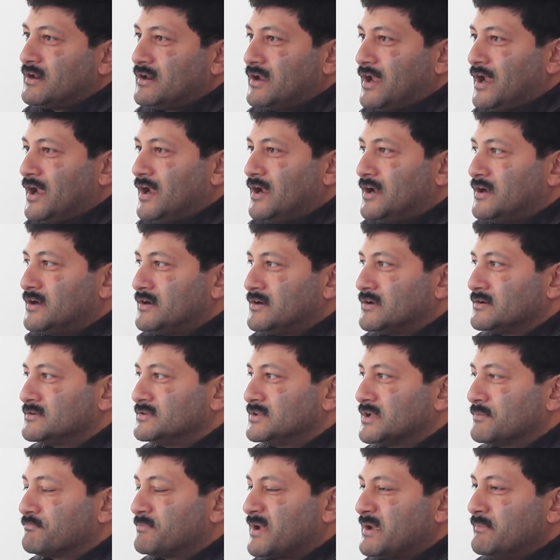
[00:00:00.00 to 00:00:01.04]
And the
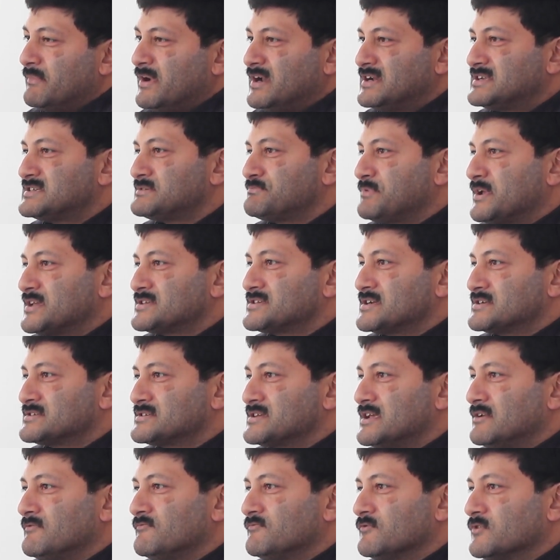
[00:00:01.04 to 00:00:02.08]
payment space
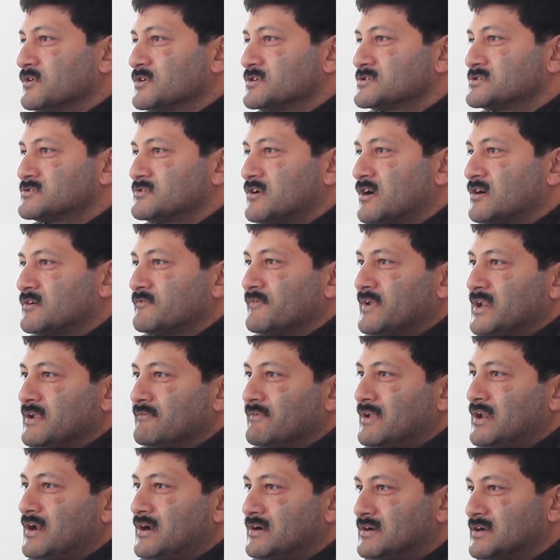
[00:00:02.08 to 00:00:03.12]
itself was not very
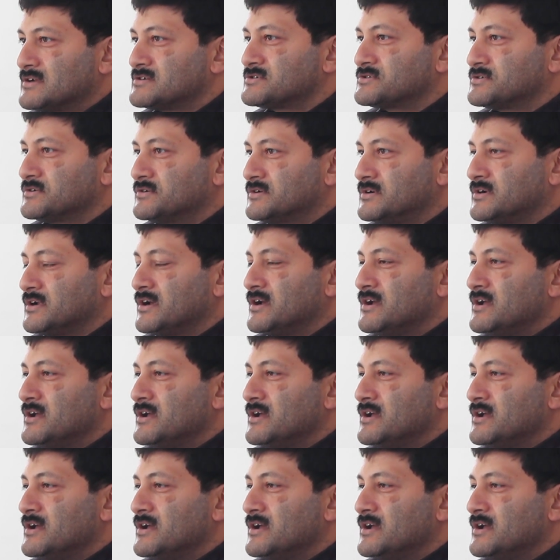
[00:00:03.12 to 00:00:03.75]
well understood